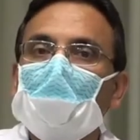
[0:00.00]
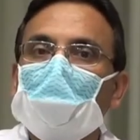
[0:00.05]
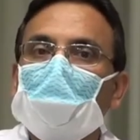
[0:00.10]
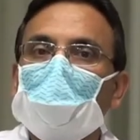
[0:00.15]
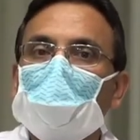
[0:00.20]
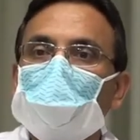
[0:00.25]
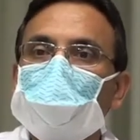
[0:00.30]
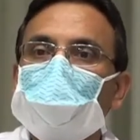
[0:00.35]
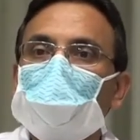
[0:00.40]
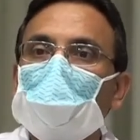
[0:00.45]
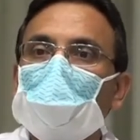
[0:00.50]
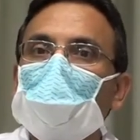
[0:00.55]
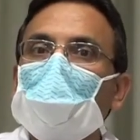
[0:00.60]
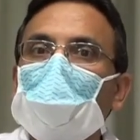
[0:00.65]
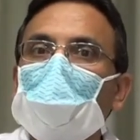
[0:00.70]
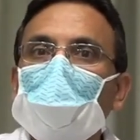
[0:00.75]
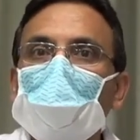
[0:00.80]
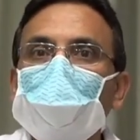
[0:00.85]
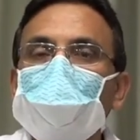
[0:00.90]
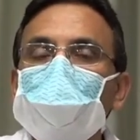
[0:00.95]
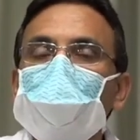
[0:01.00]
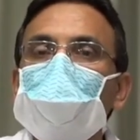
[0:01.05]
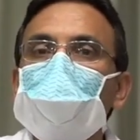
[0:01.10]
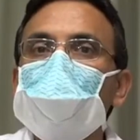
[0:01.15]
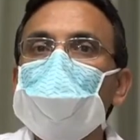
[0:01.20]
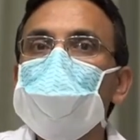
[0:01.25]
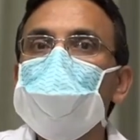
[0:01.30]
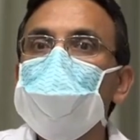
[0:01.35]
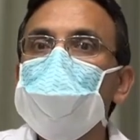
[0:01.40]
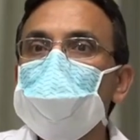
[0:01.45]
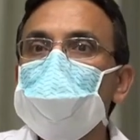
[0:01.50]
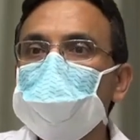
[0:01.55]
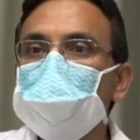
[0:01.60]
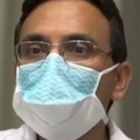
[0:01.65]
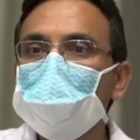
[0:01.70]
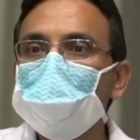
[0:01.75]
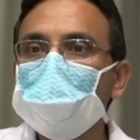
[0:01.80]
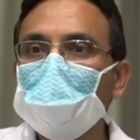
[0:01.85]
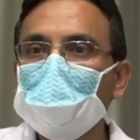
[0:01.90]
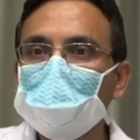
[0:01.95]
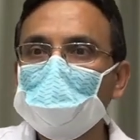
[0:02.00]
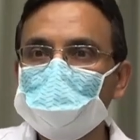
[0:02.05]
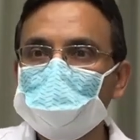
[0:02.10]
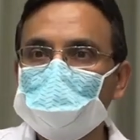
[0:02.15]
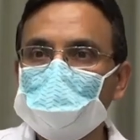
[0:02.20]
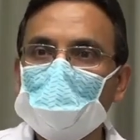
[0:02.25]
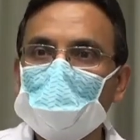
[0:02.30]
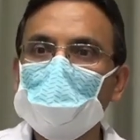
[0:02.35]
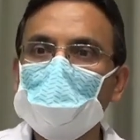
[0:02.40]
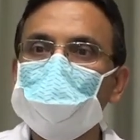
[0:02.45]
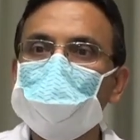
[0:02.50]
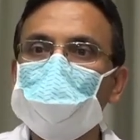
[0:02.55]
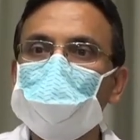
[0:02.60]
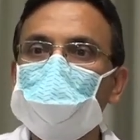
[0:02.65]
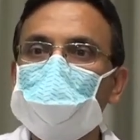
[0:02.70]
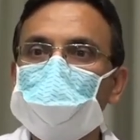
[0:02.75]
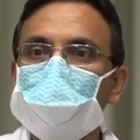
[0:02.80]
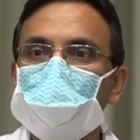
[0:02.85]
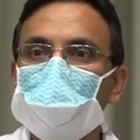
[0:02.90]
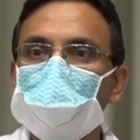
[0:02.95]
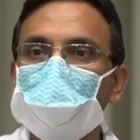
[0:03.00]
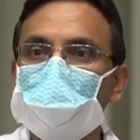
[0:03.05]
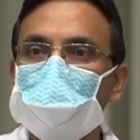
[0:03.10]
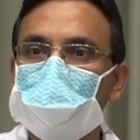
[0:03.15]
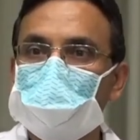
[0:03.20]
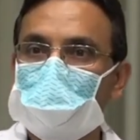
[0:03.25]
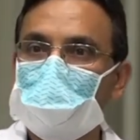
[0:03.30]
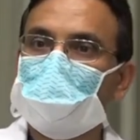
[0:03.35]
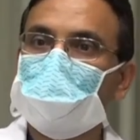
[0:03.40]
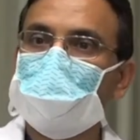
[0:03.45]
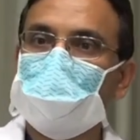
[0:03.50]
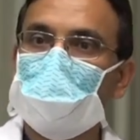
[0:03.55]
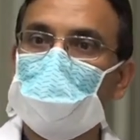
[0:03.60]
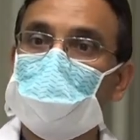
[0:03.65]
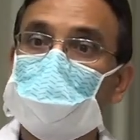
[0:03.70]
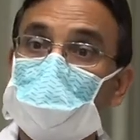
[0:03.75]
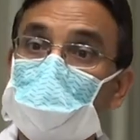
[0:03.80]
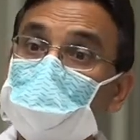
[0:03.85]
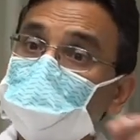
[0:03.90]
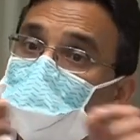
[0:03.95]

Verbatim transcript: Um, I am usually not a fan of using direct vitamin E.